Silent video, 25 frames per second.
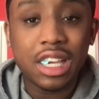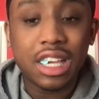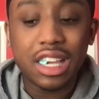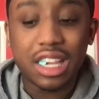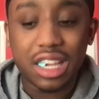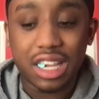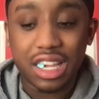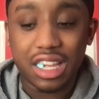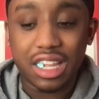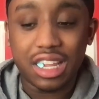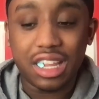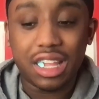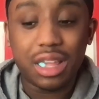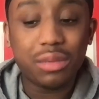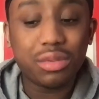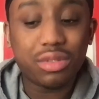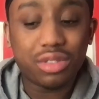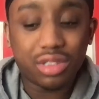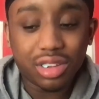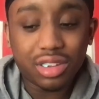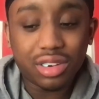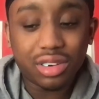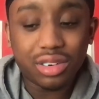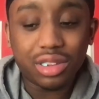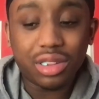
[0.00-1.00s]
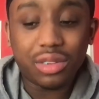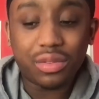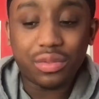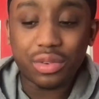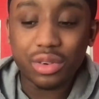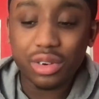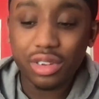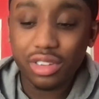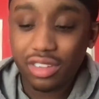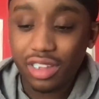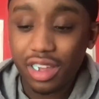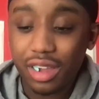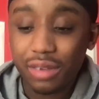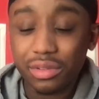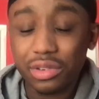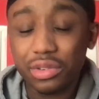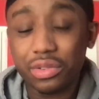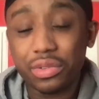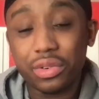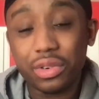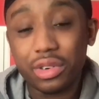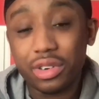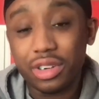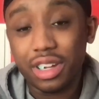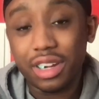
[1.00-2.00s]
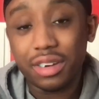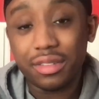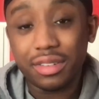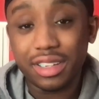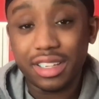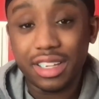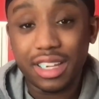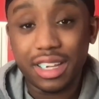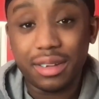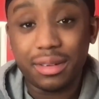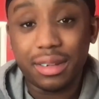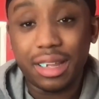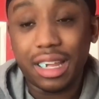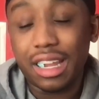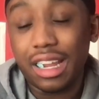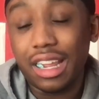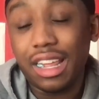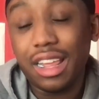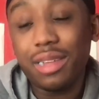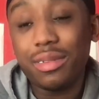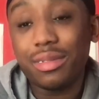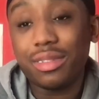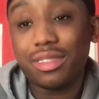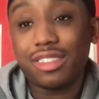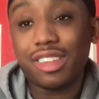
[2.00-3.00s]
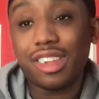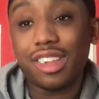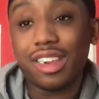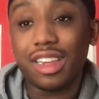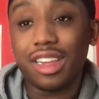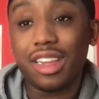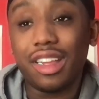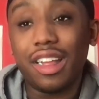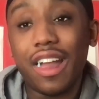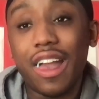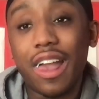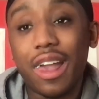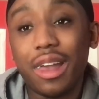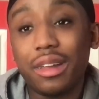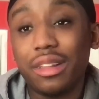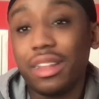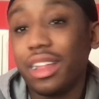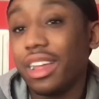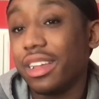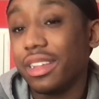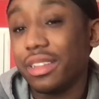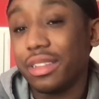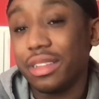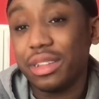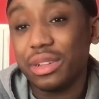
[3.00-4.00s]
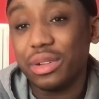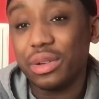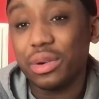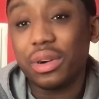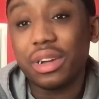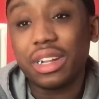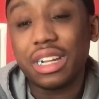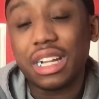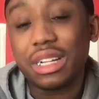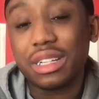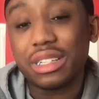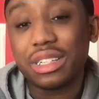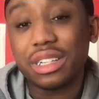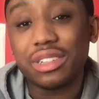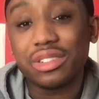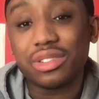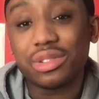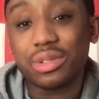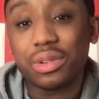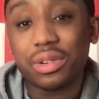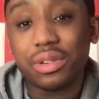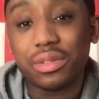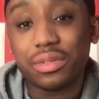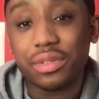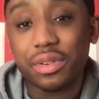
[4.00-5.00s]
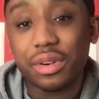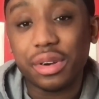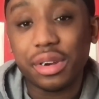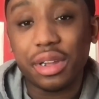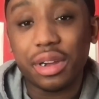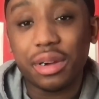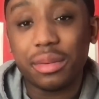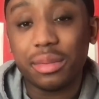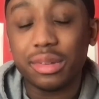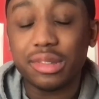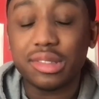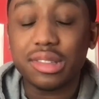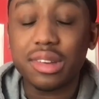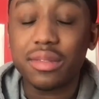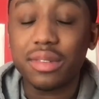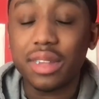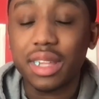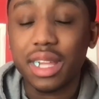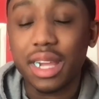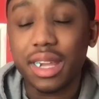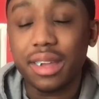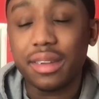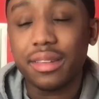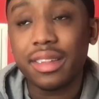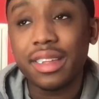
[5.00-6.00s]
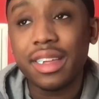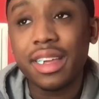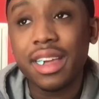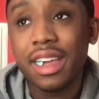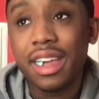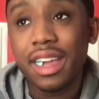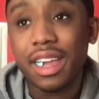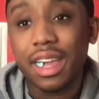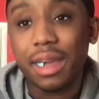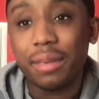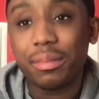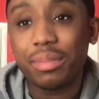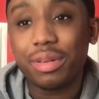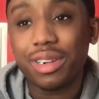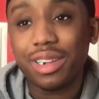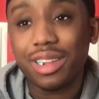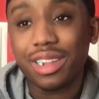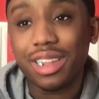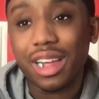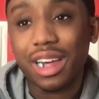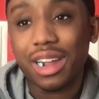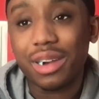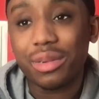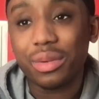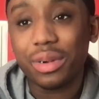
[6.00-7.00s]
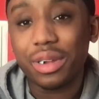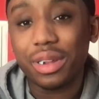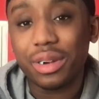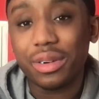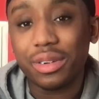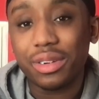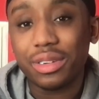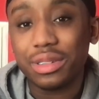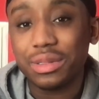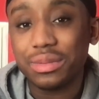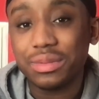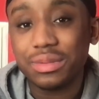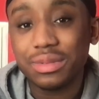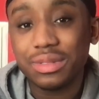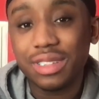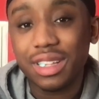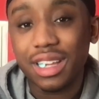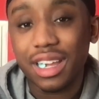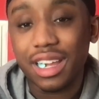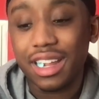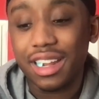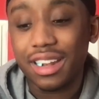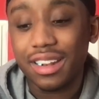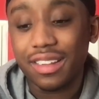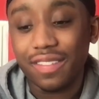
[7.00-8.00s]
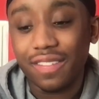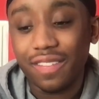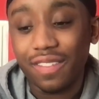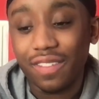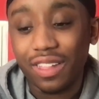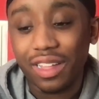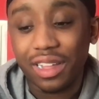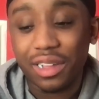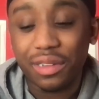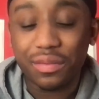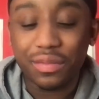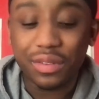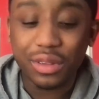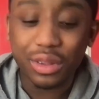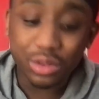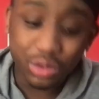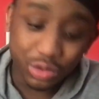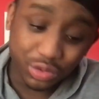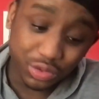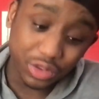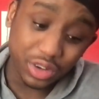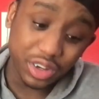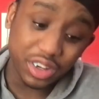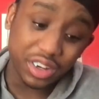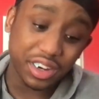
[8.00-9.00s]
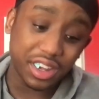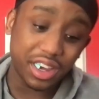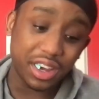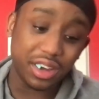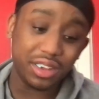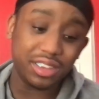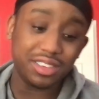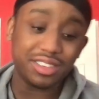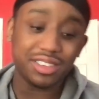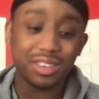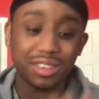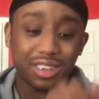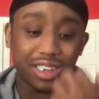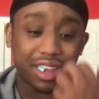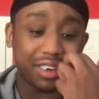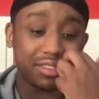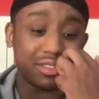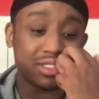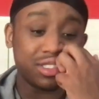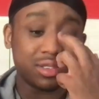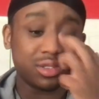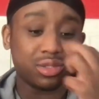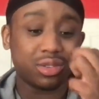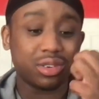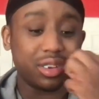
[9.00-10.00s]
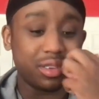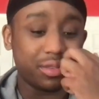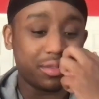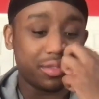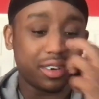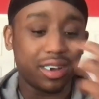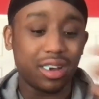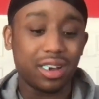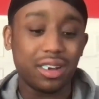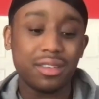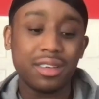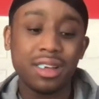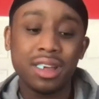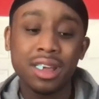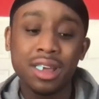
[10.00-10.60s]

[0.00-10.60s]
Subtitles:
And he was literally forced to average 40 every game. And he even said it, like going out there and scoring 40 almost every game, it put a lot of weight on him. And he feels free now. He's only averaging 25.